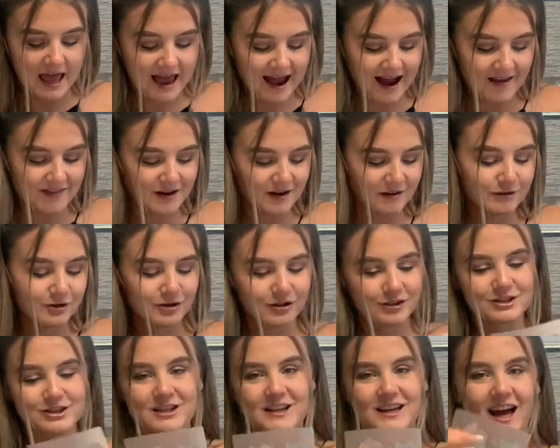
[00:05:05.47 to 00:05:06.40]
And then of
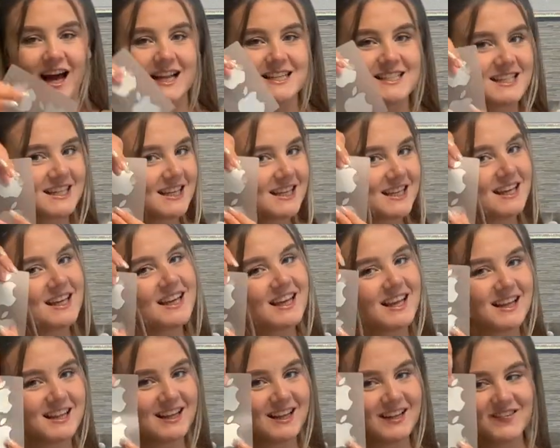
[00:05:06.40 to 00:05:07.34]
course you get
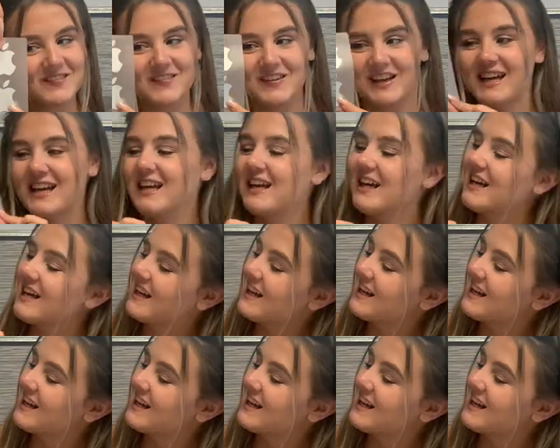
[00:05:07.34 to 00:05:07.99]
the lovely